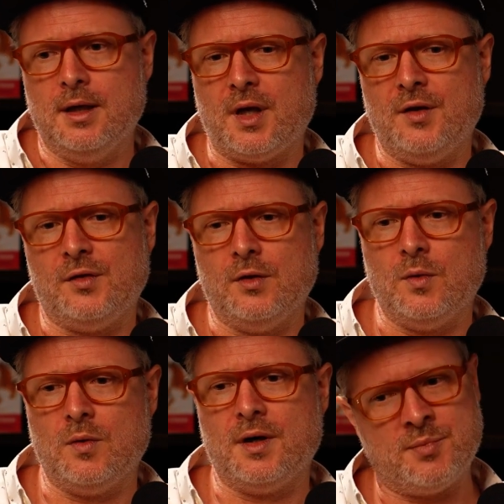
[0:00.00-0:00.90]
And
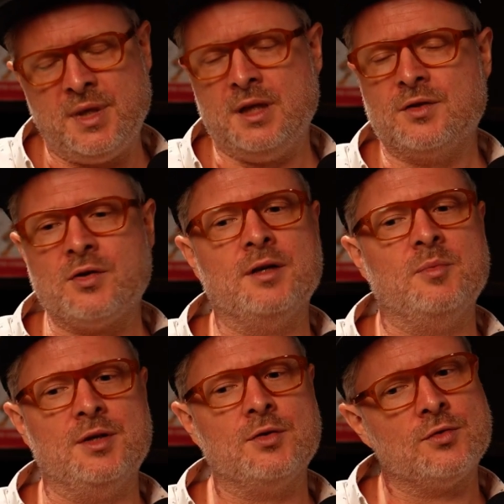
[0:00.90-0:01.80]
so trying to
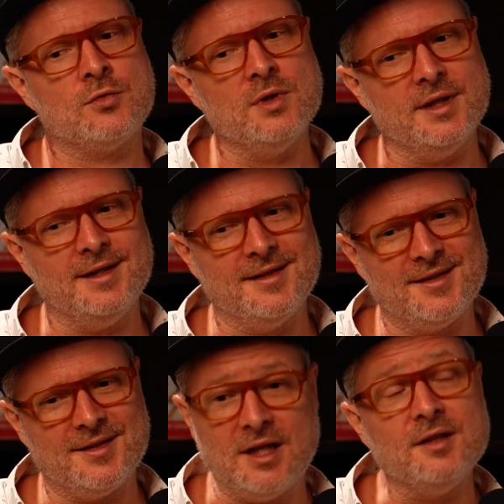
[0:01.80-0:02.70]
be truly
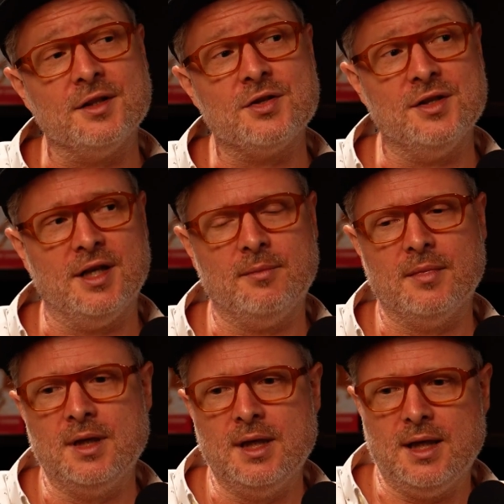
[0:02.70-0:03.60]
relevant to
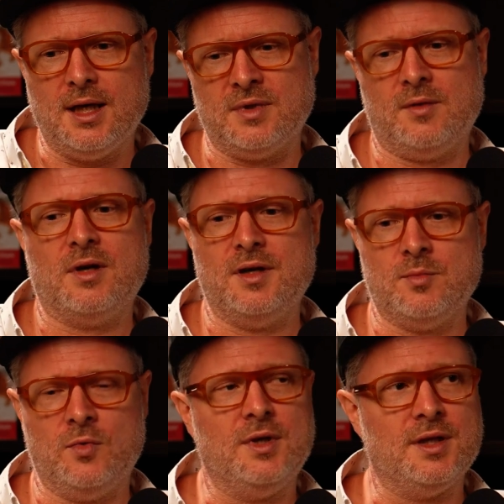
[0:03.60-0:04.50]
them requires
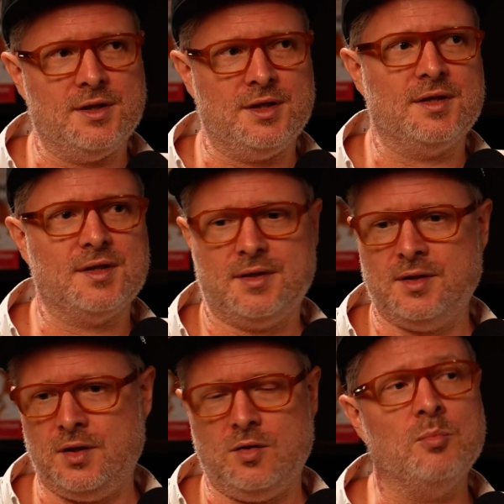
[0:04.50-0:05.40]
more than just,
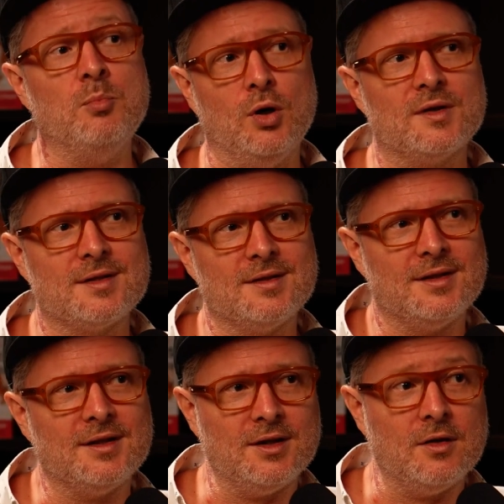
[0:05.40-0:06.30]
books
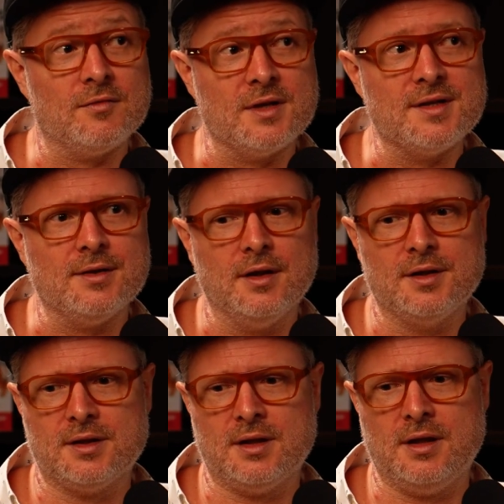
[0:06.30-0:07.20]
of
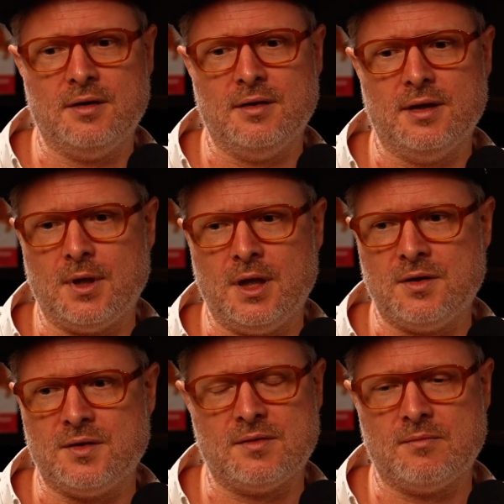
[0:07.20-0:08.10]
research. And it
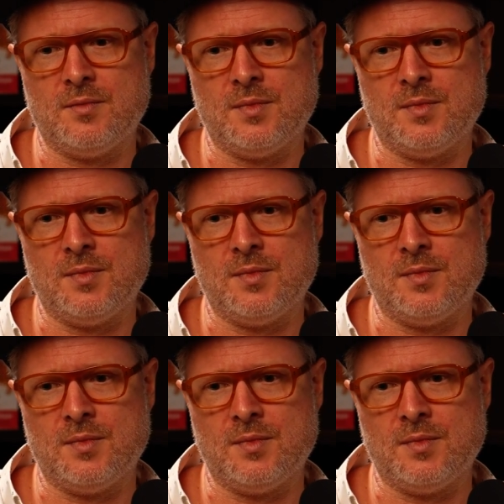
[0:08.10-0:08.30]
just,